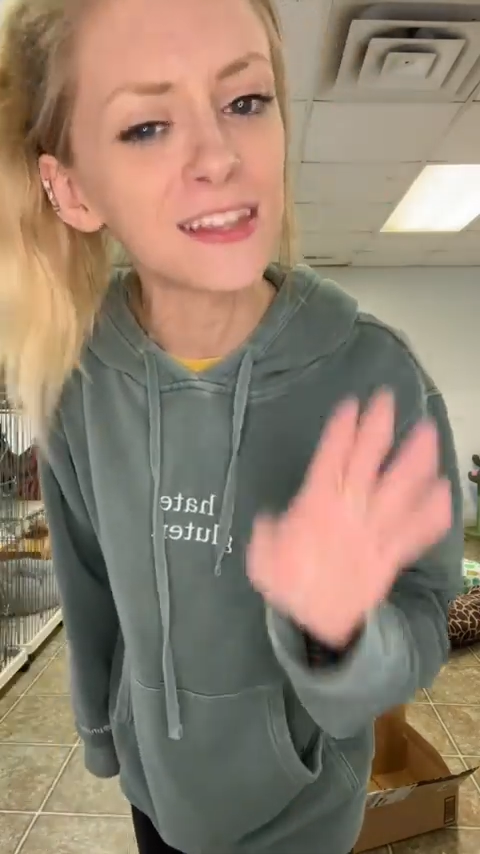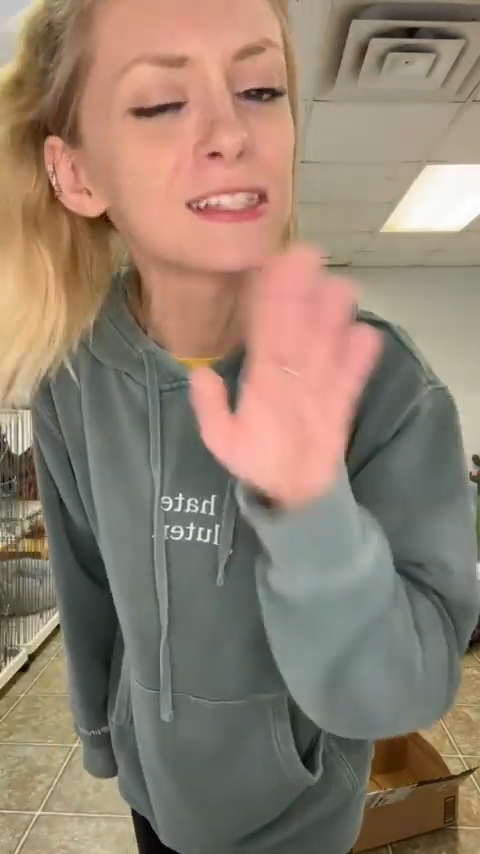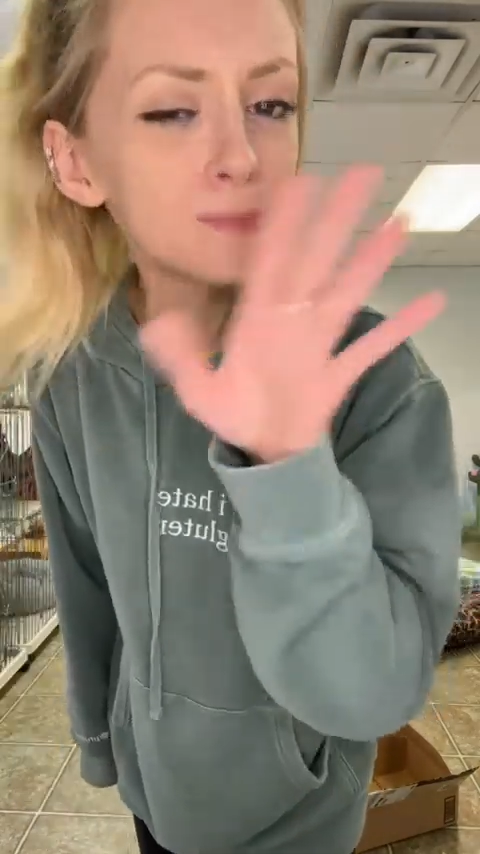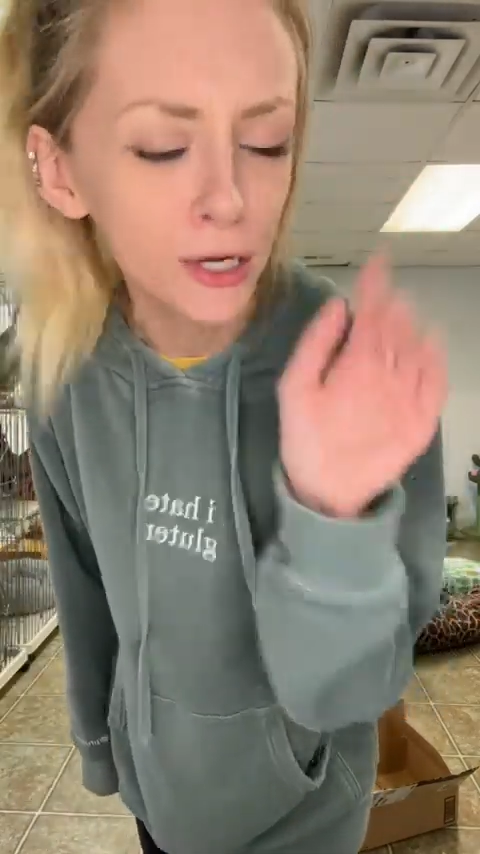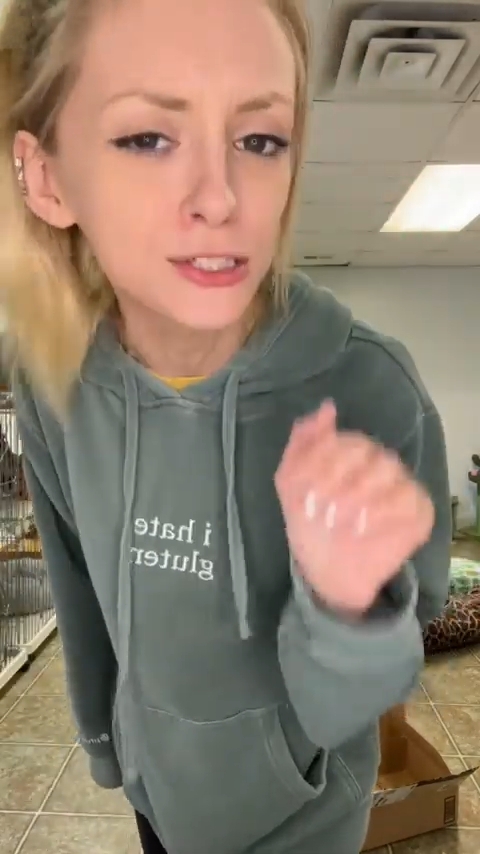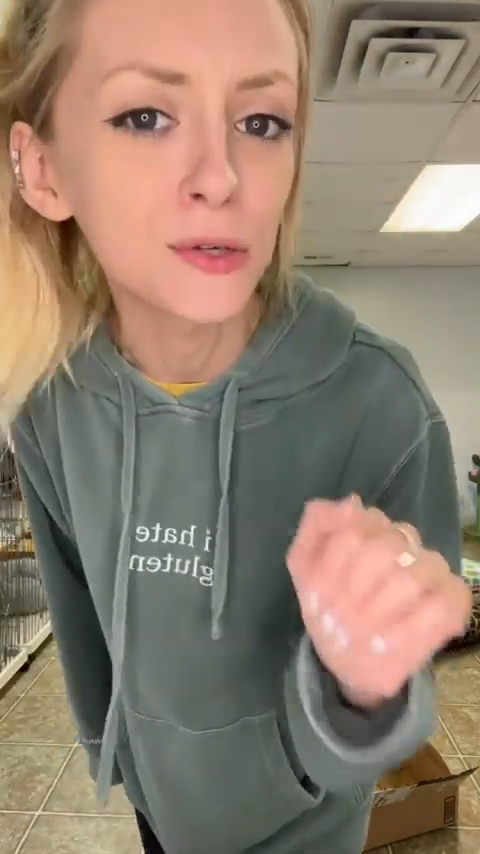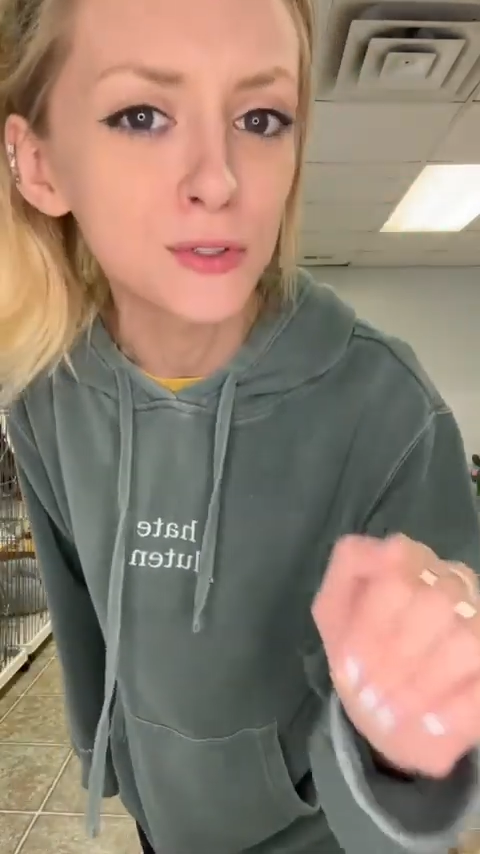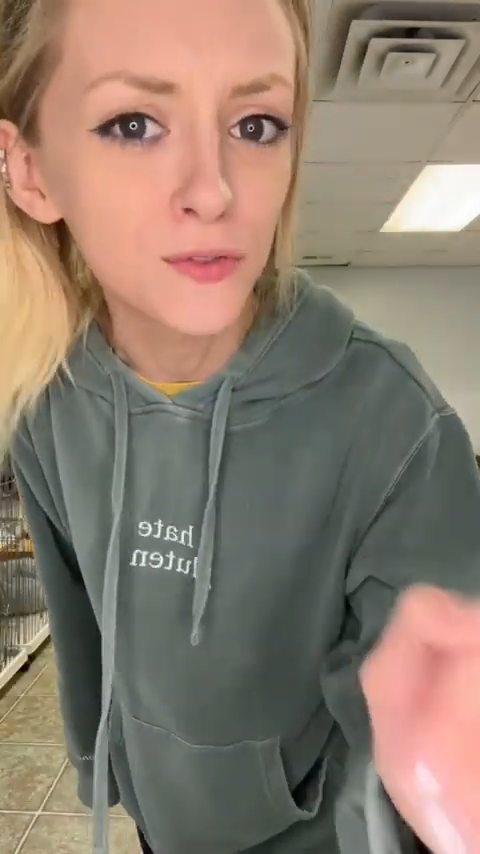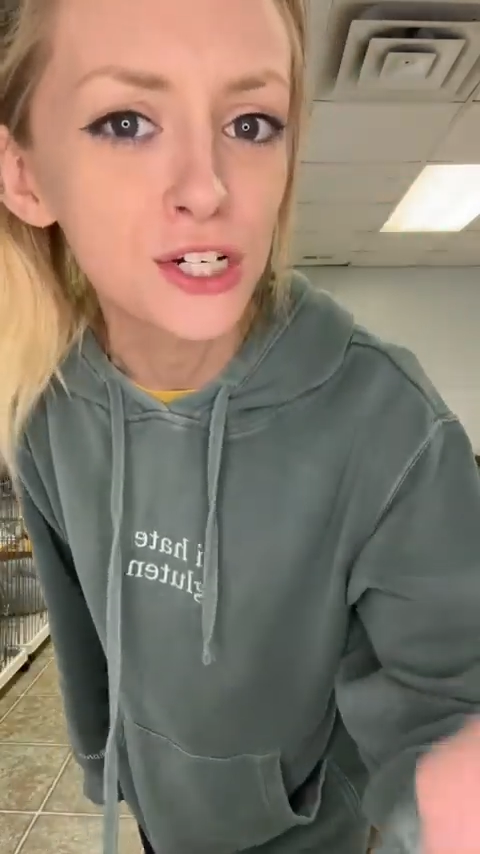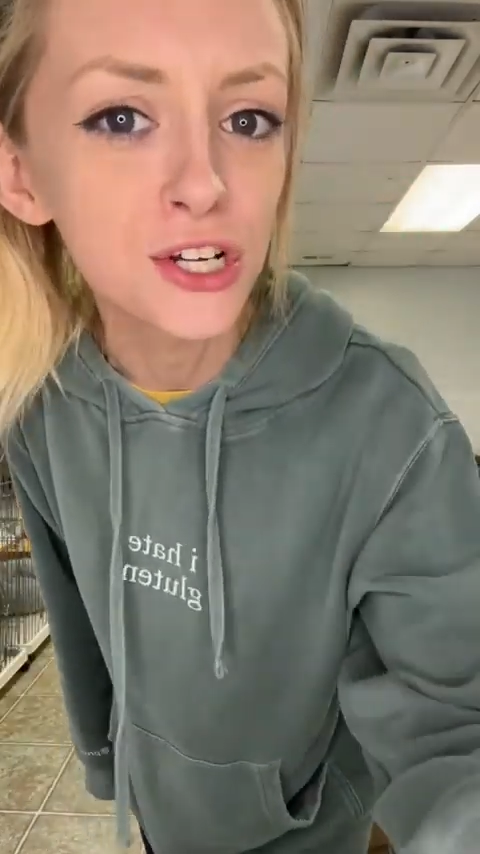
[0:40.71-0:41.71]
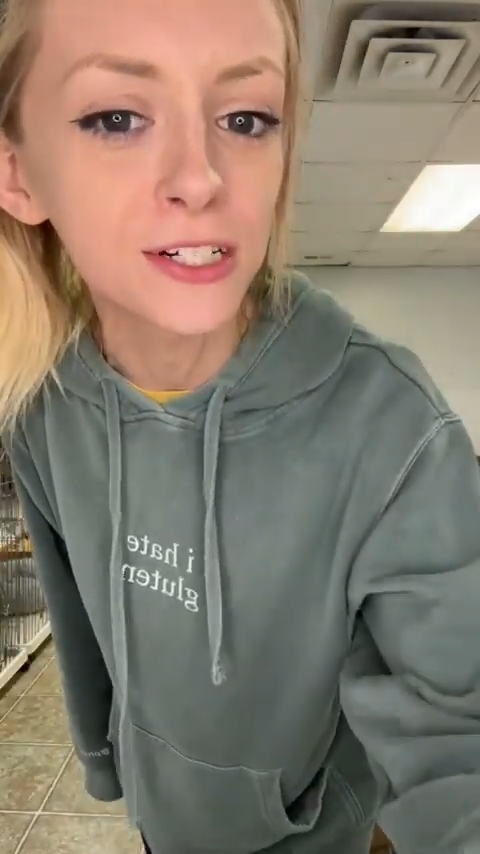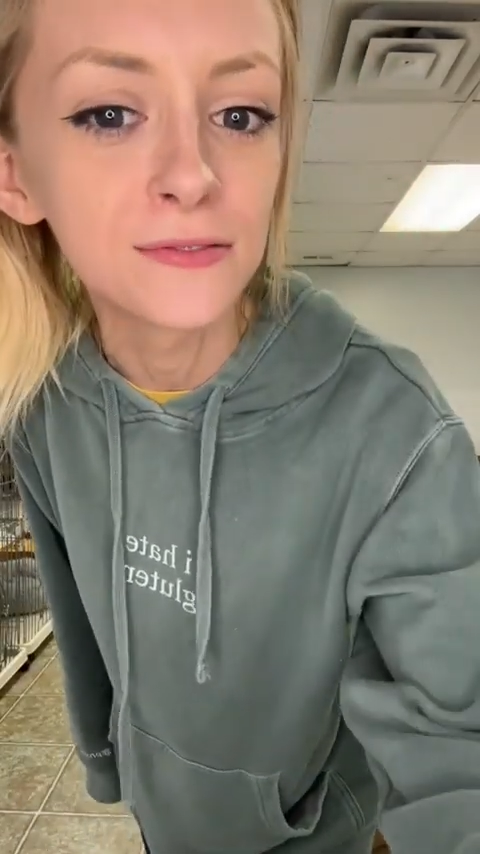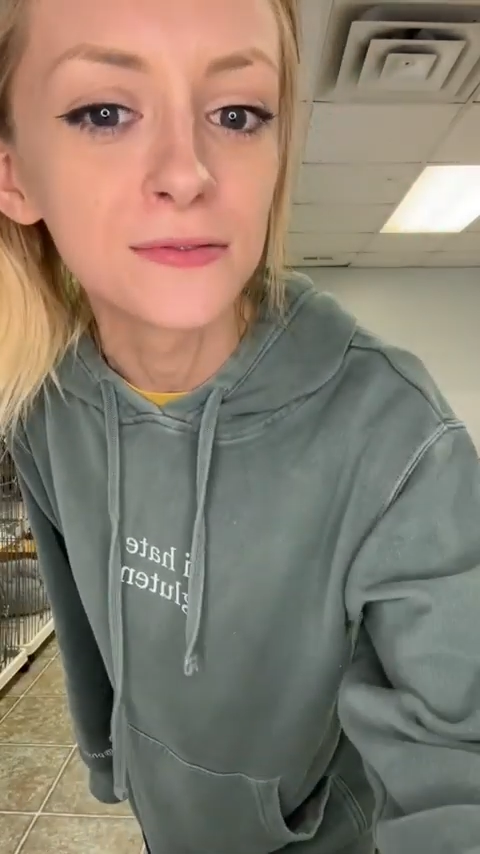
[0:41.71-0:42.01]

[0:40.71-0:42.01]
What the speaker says: The SparkNotes version.